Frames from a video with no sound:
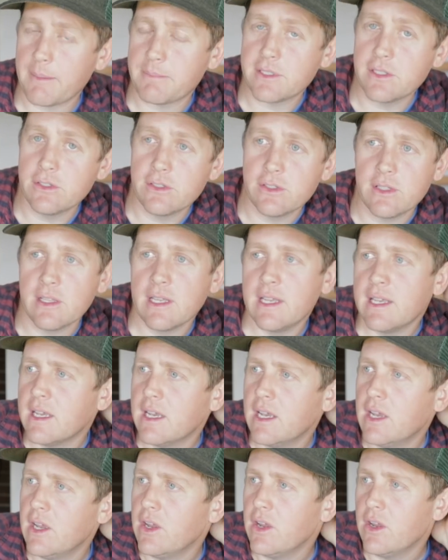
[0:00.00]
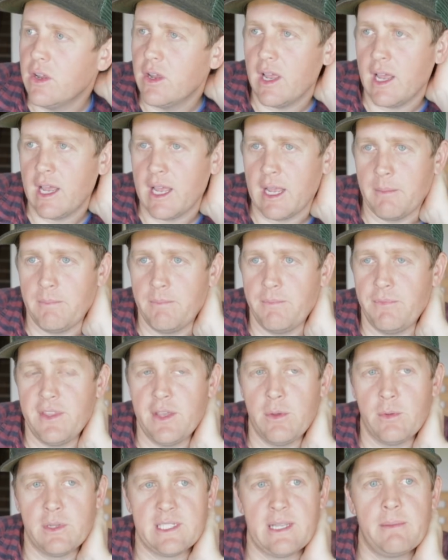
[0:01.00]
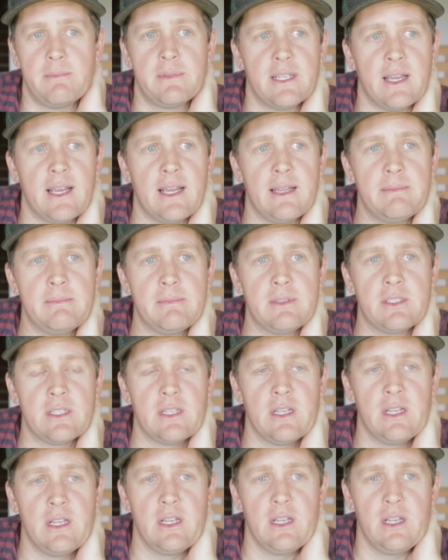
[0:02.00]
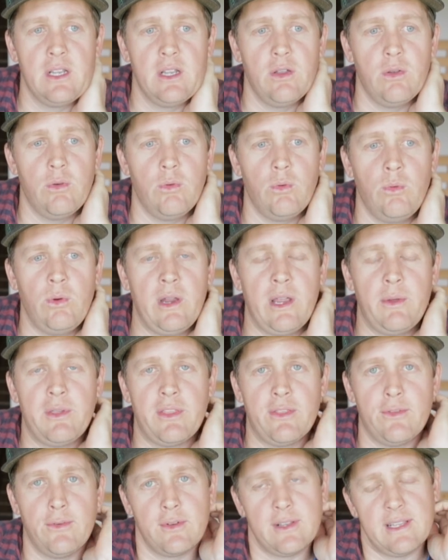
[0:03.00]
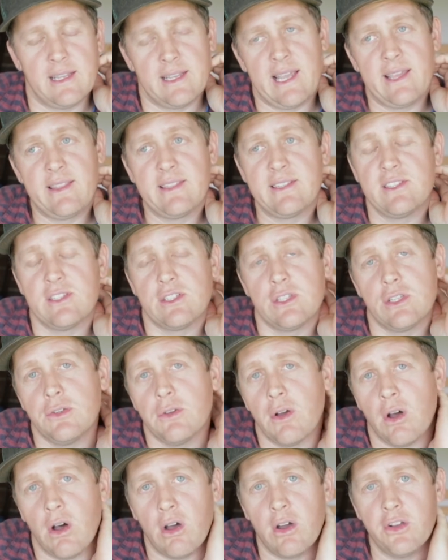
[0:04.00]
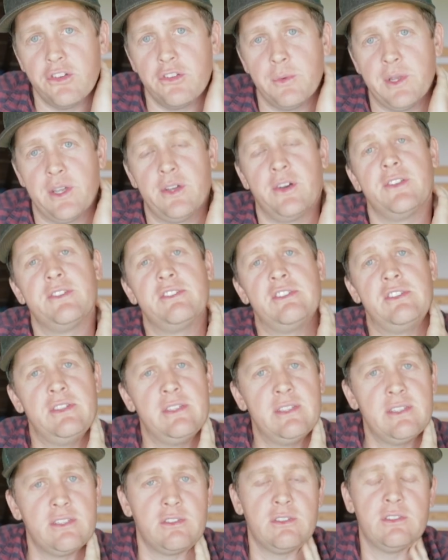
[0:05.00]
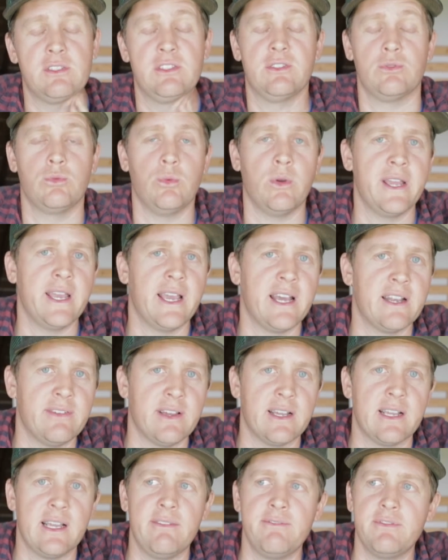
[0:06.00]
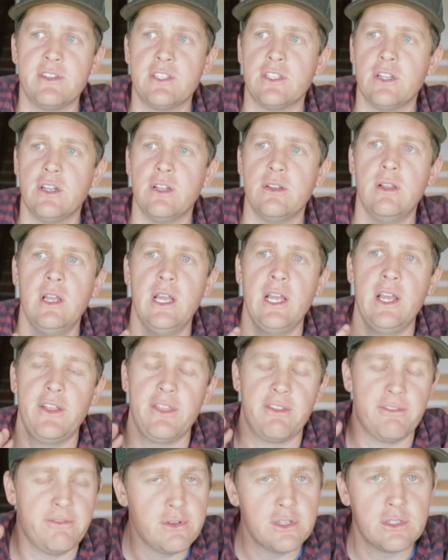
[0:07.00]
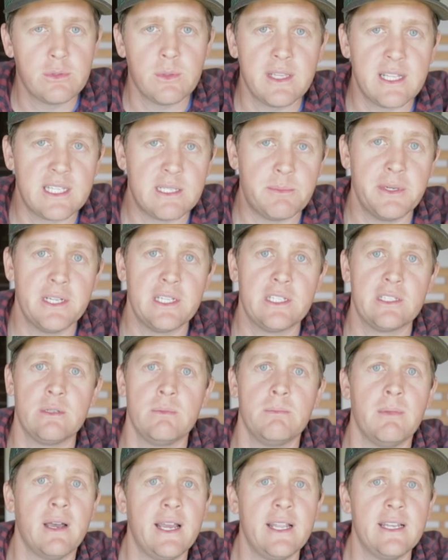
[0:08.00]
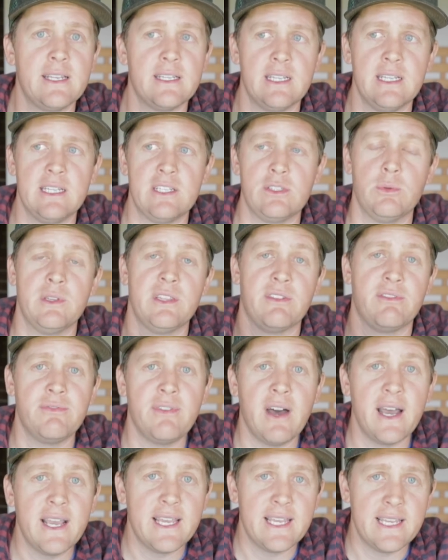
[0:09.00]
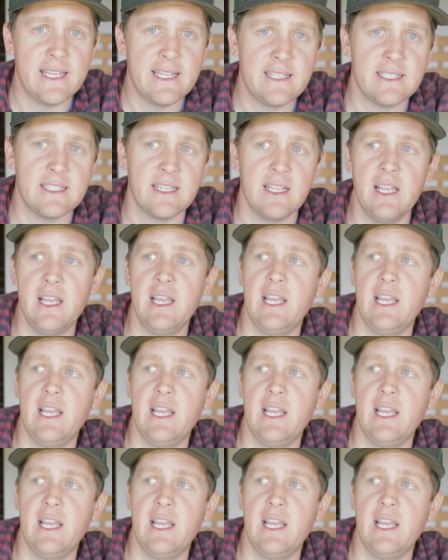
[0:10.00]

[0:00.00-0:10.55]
absolutely. There were some times where we thought, okay, this is too hard, we can't do this, this is way out of our comfort zone. The first one that springs to mind is when the fire hit.